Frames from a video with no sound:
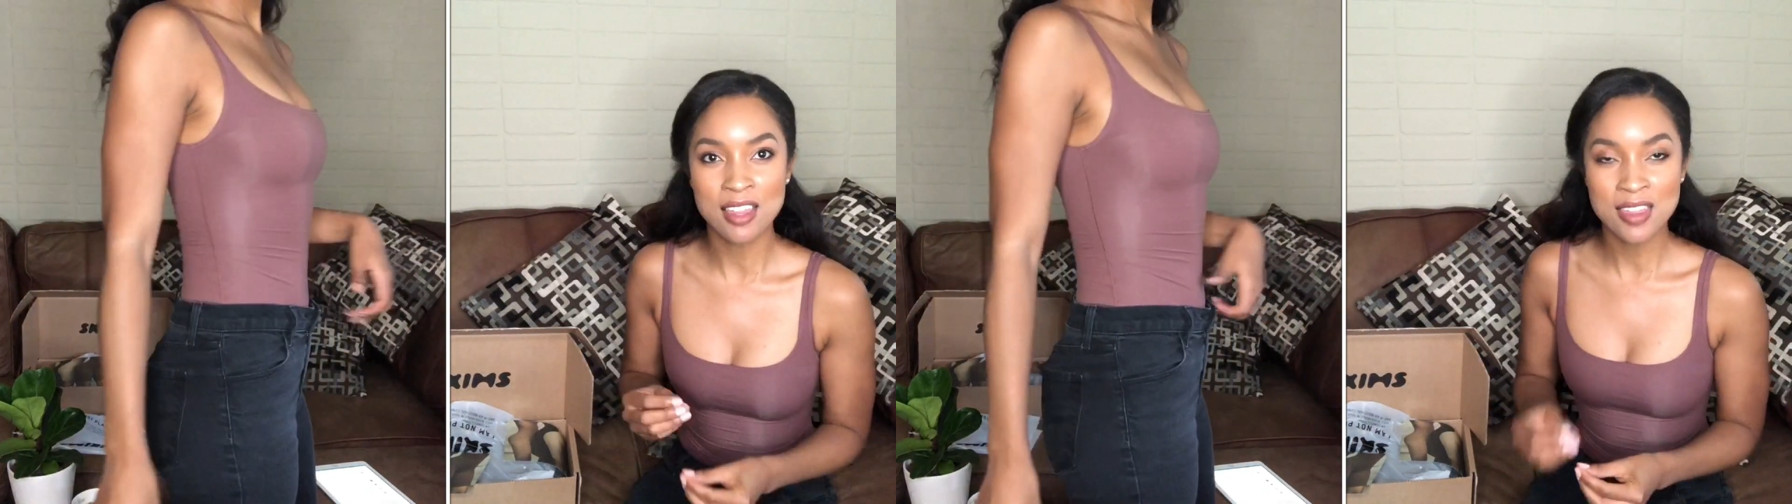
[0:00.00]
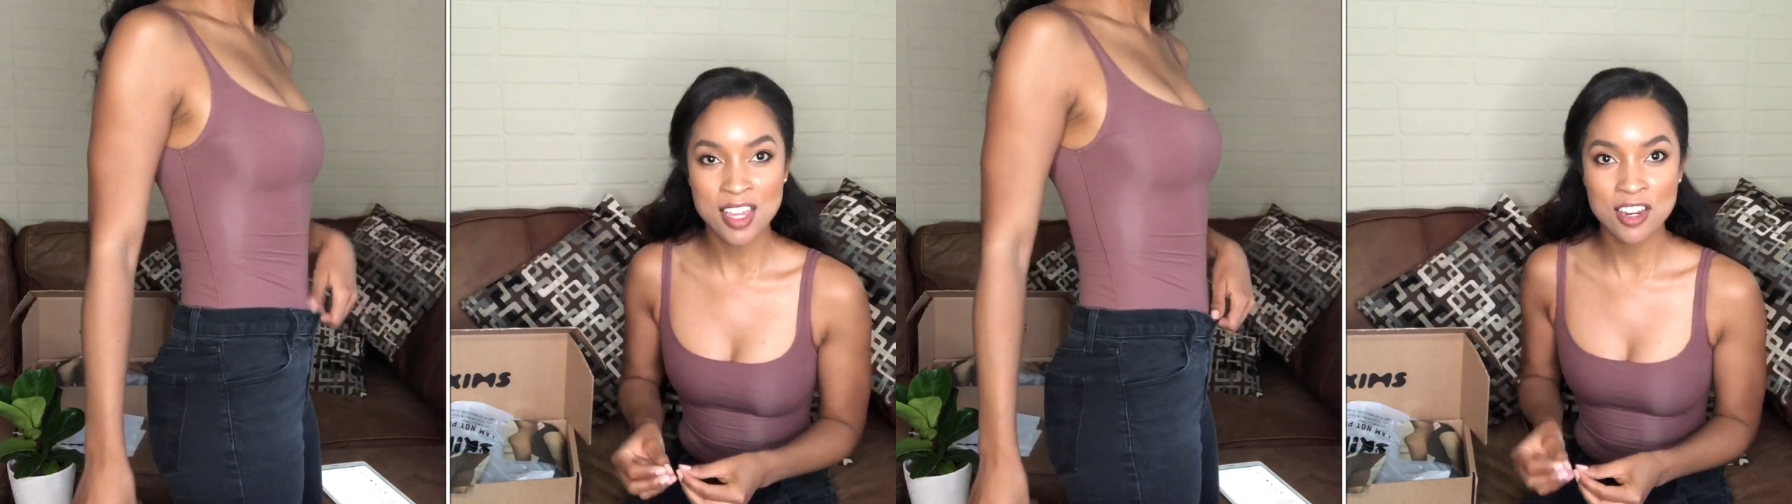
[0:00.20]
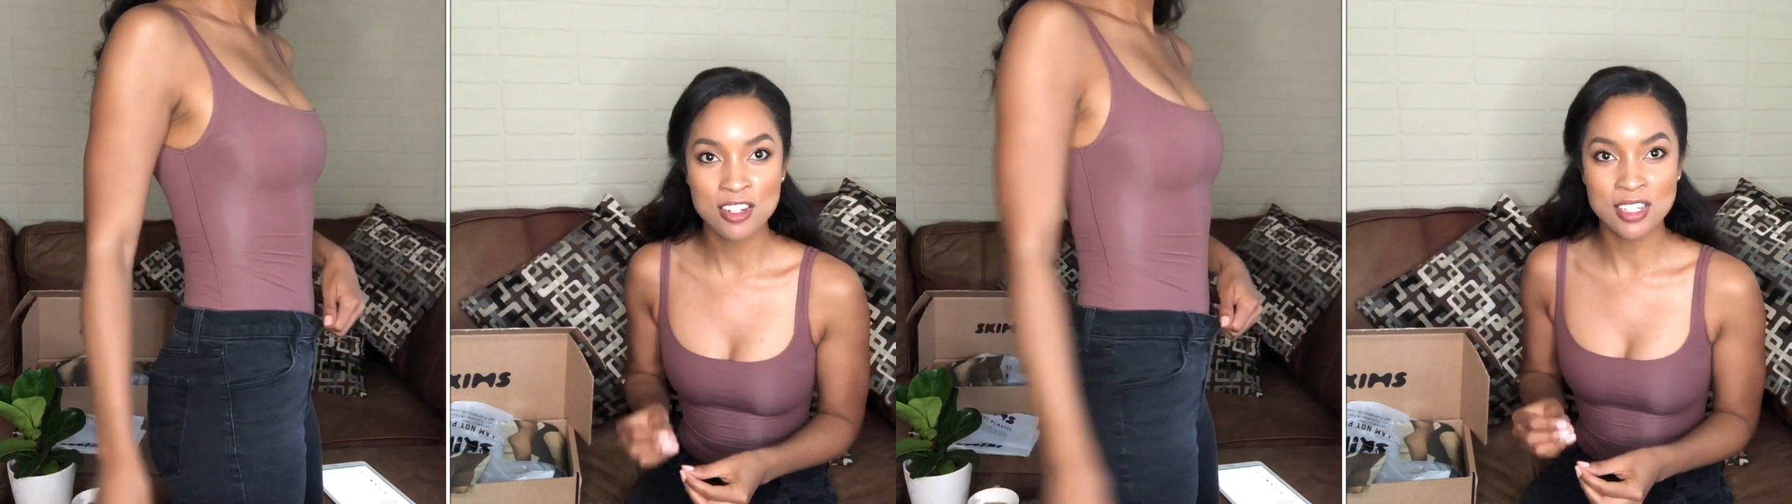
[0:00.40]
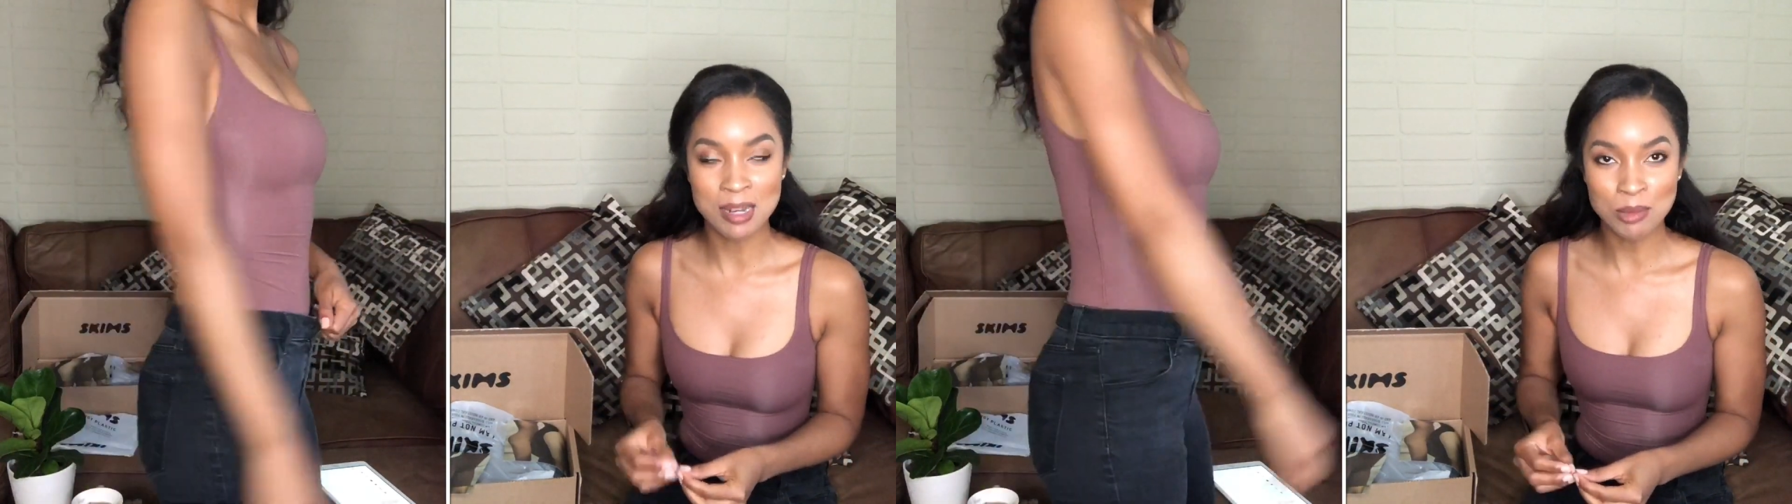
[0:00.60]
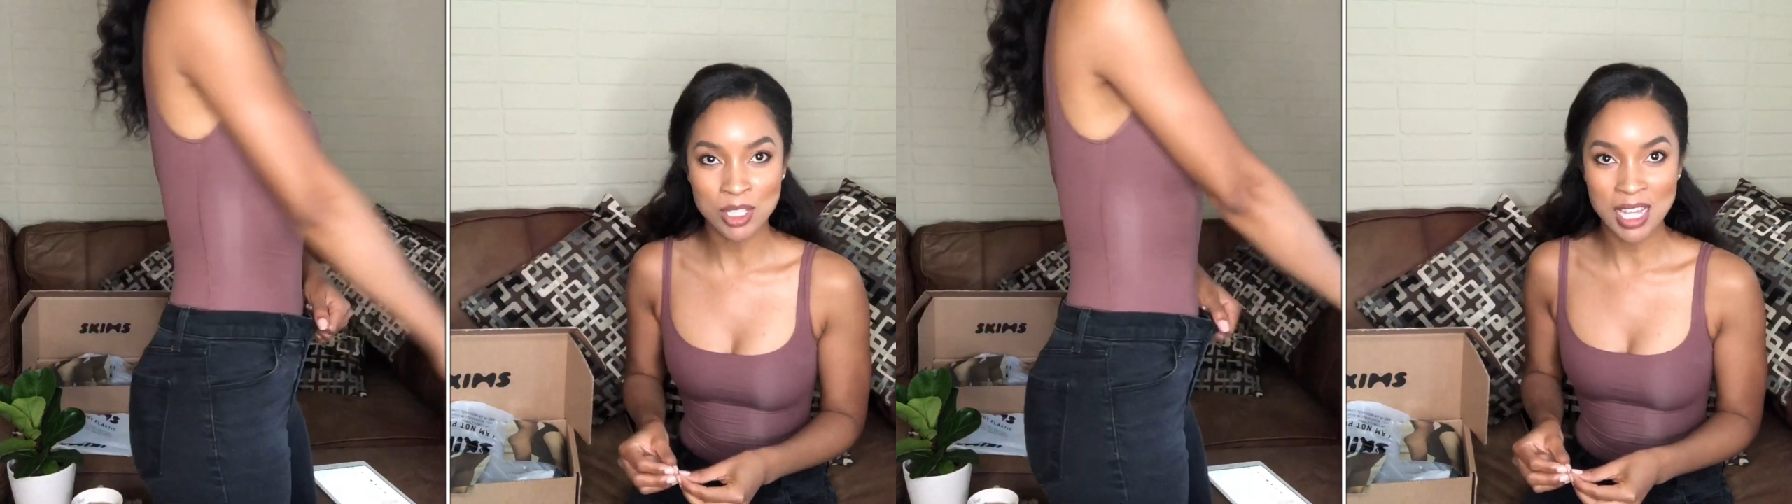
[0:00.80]
thicker
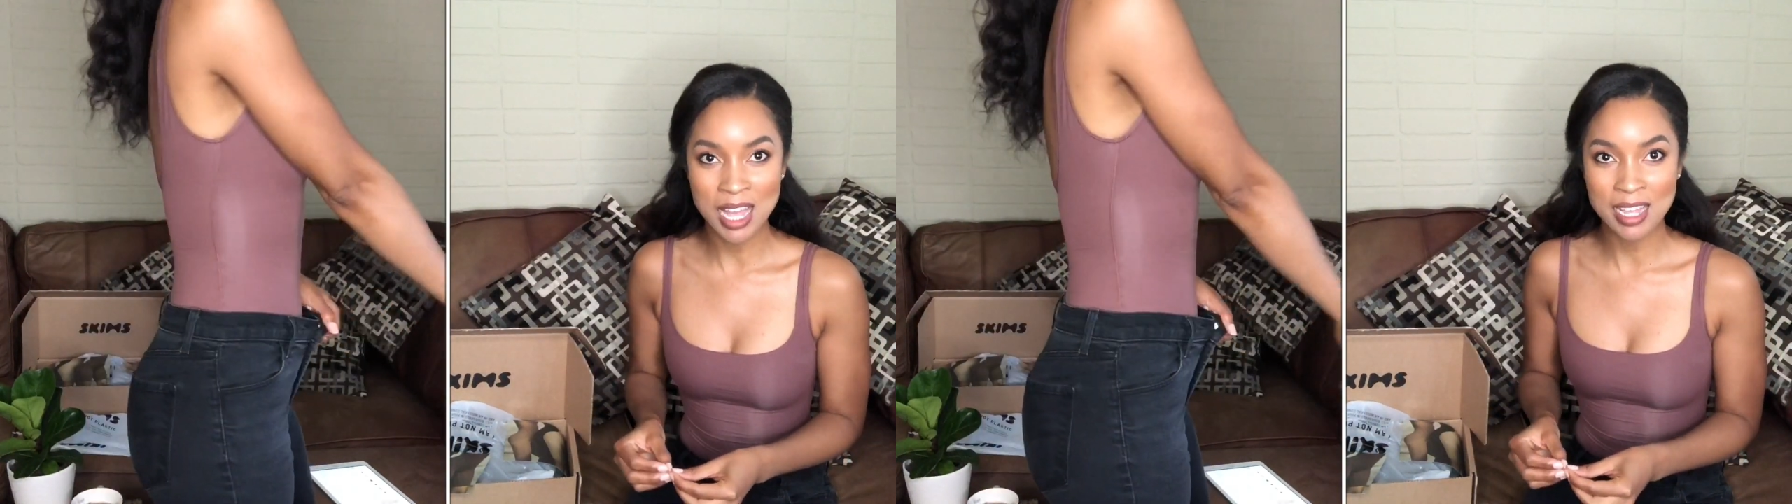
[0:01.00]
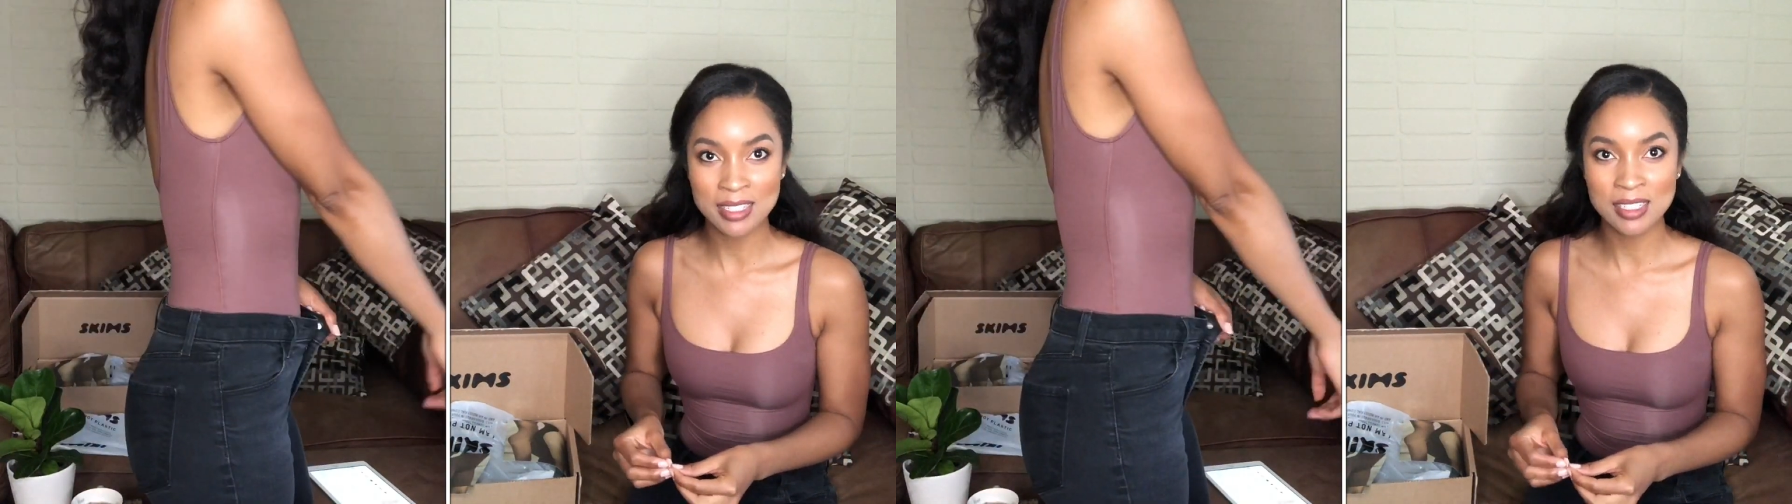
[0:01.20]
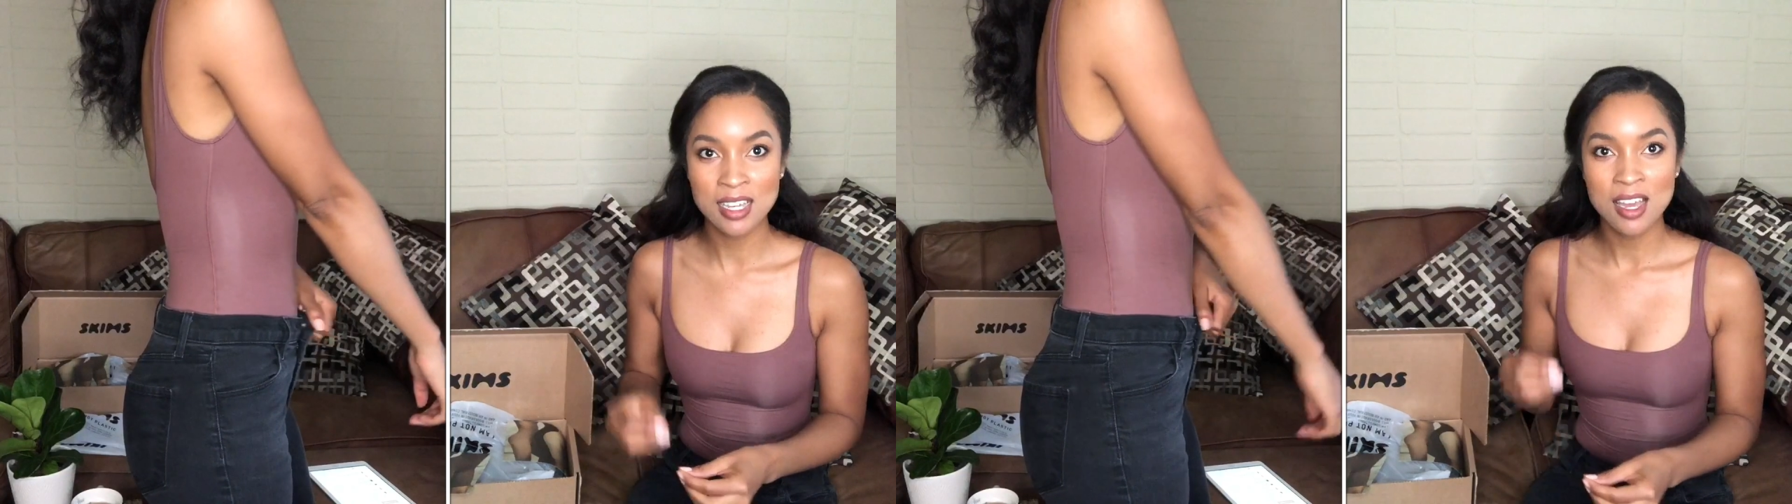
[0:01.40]
double lined,